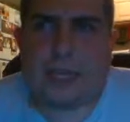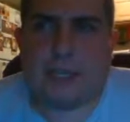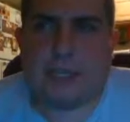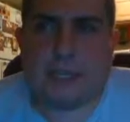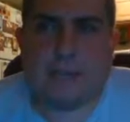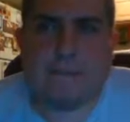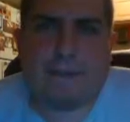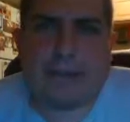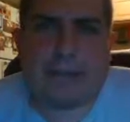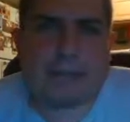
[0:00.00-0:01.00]
just
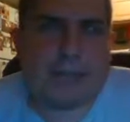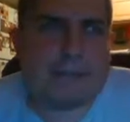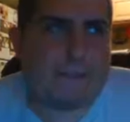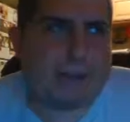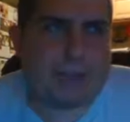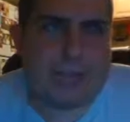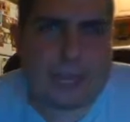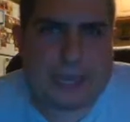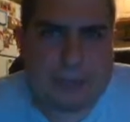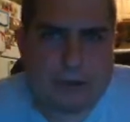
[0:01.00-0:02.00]
infects
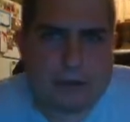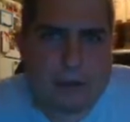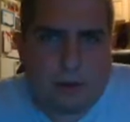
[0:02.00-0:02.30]
everything and